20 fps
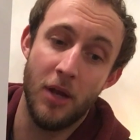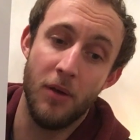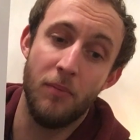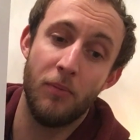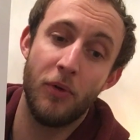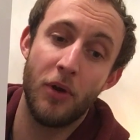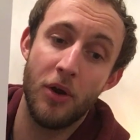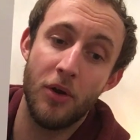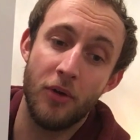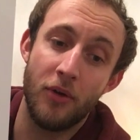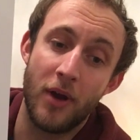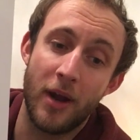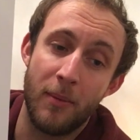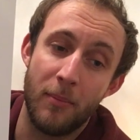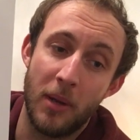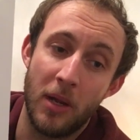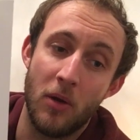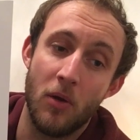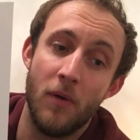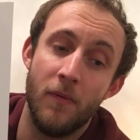
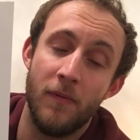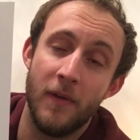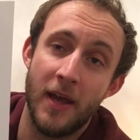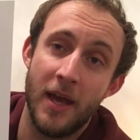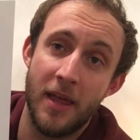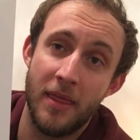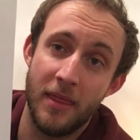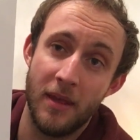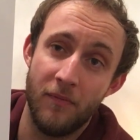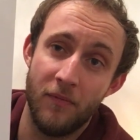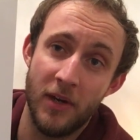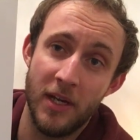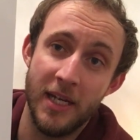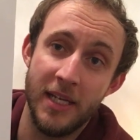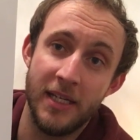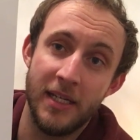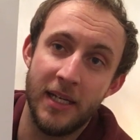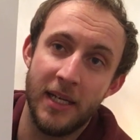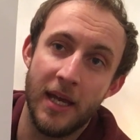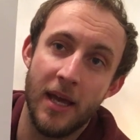programming of it and then
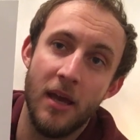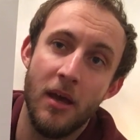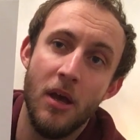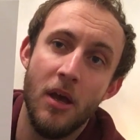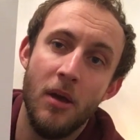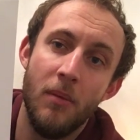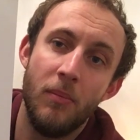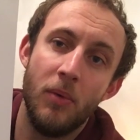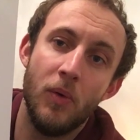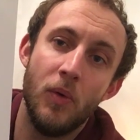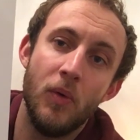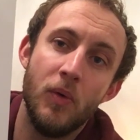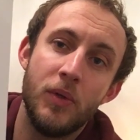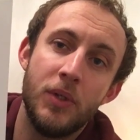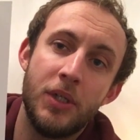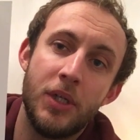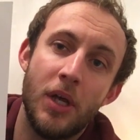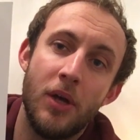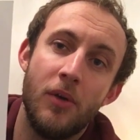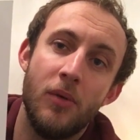releasing it. But
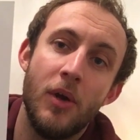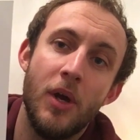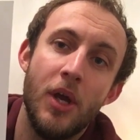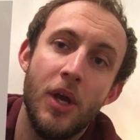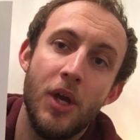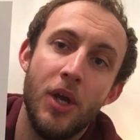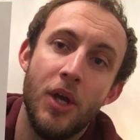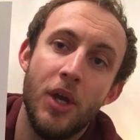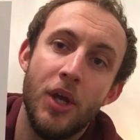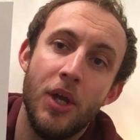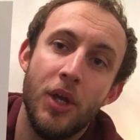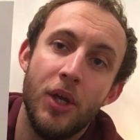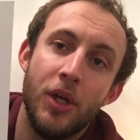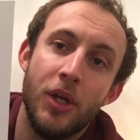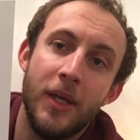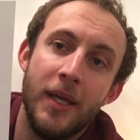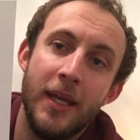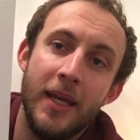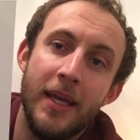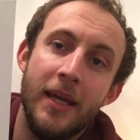also
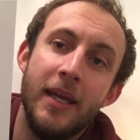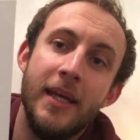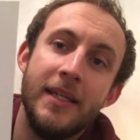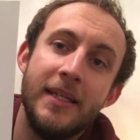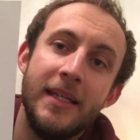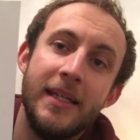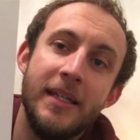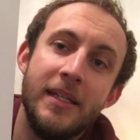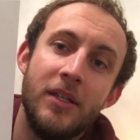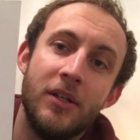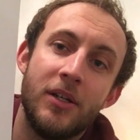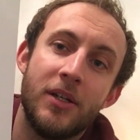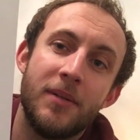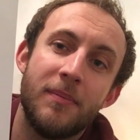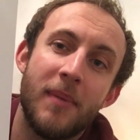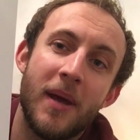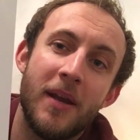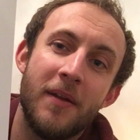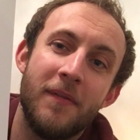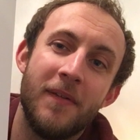it is easier to
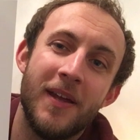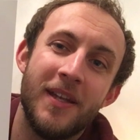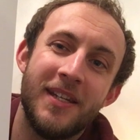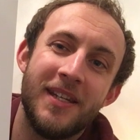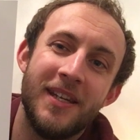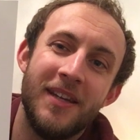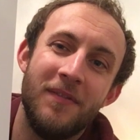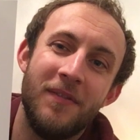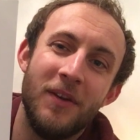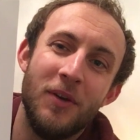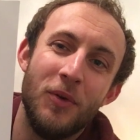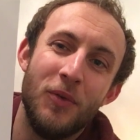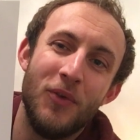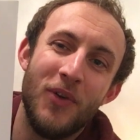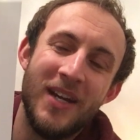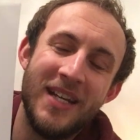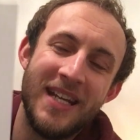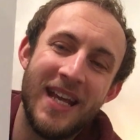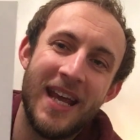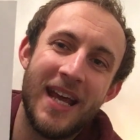manifest if it
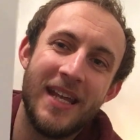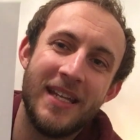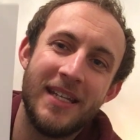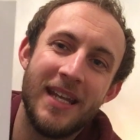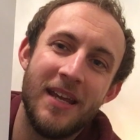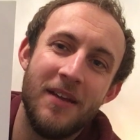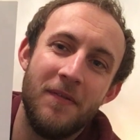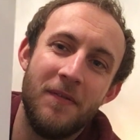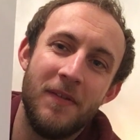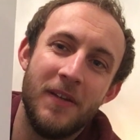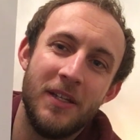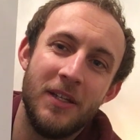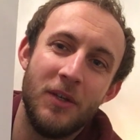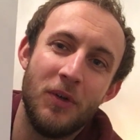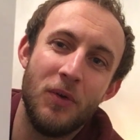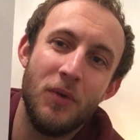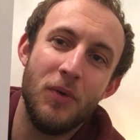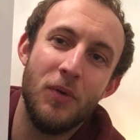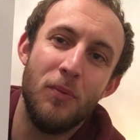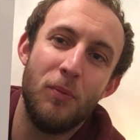already has a
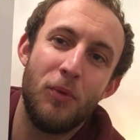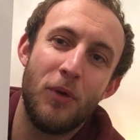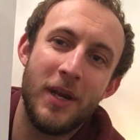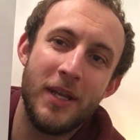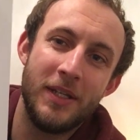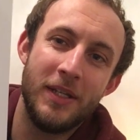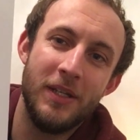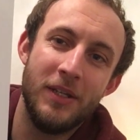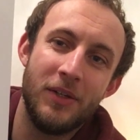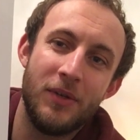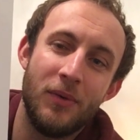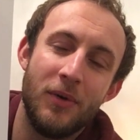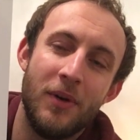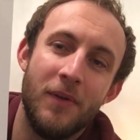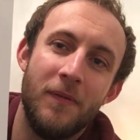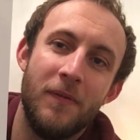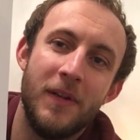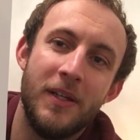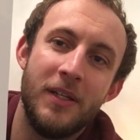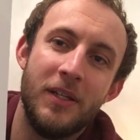physical presence or a
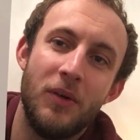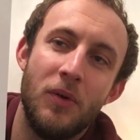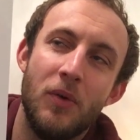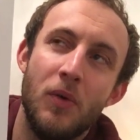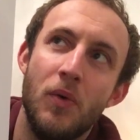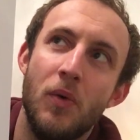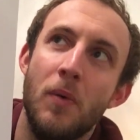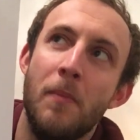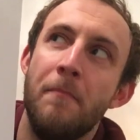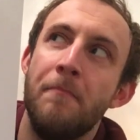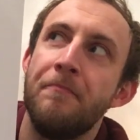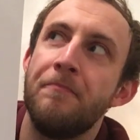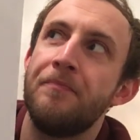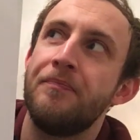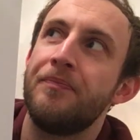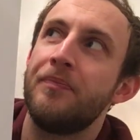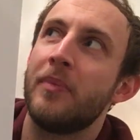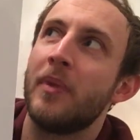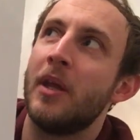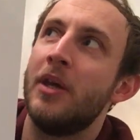physical
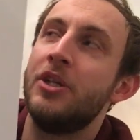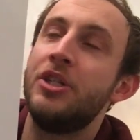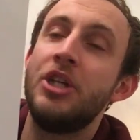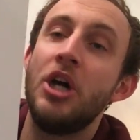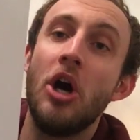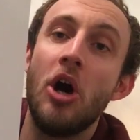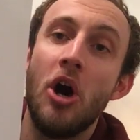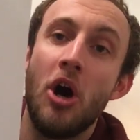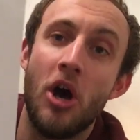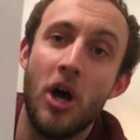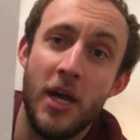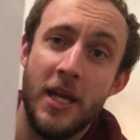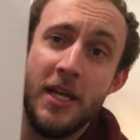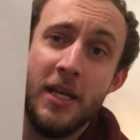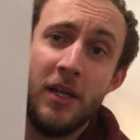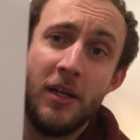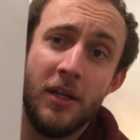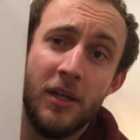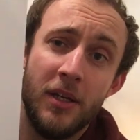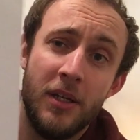tie
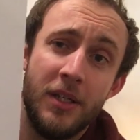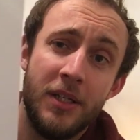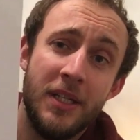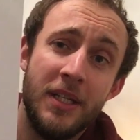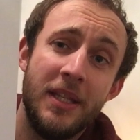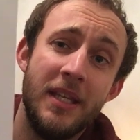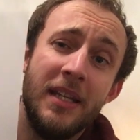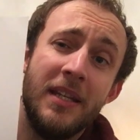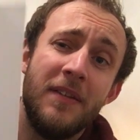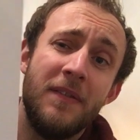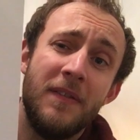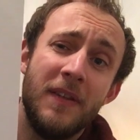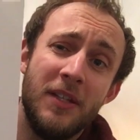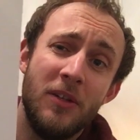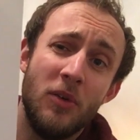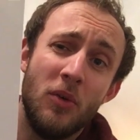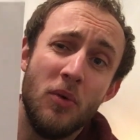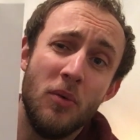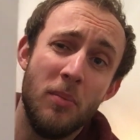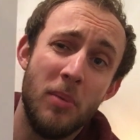to this
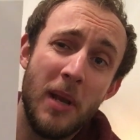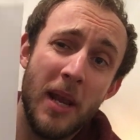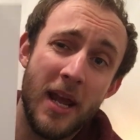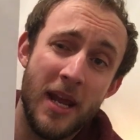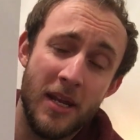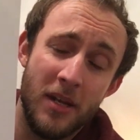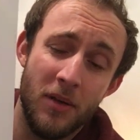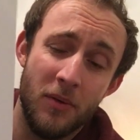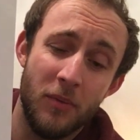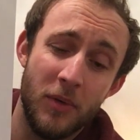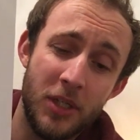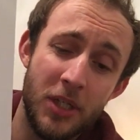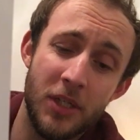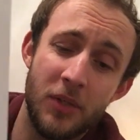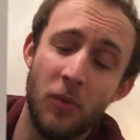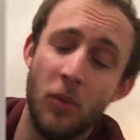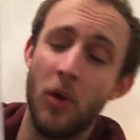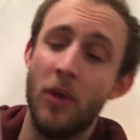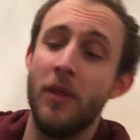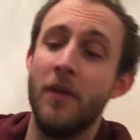physical plane, which is
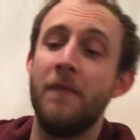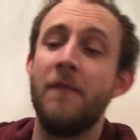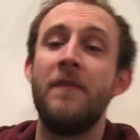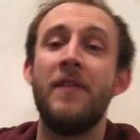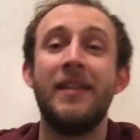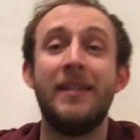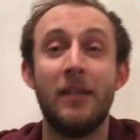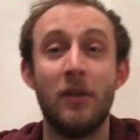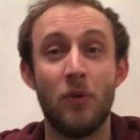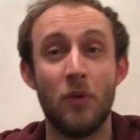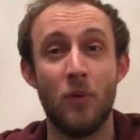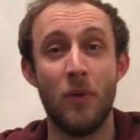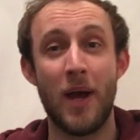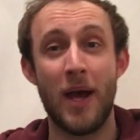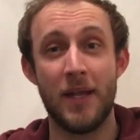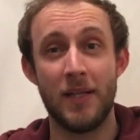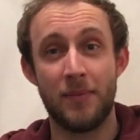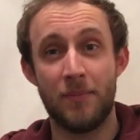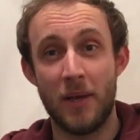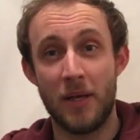what the physical
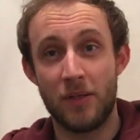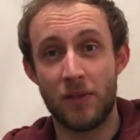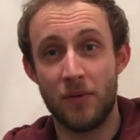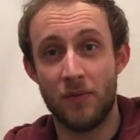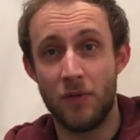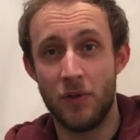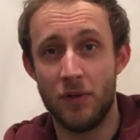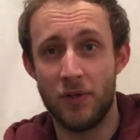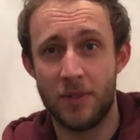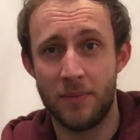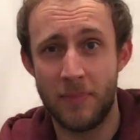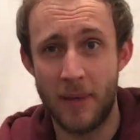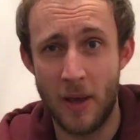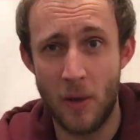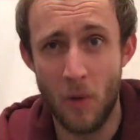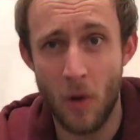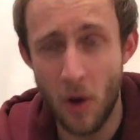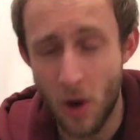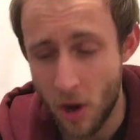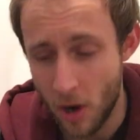aspects of your
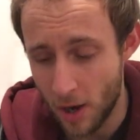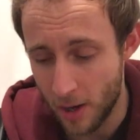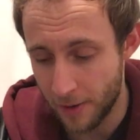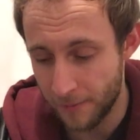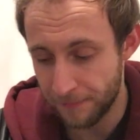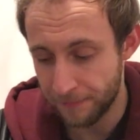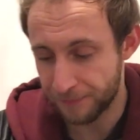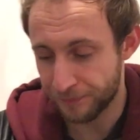spell are.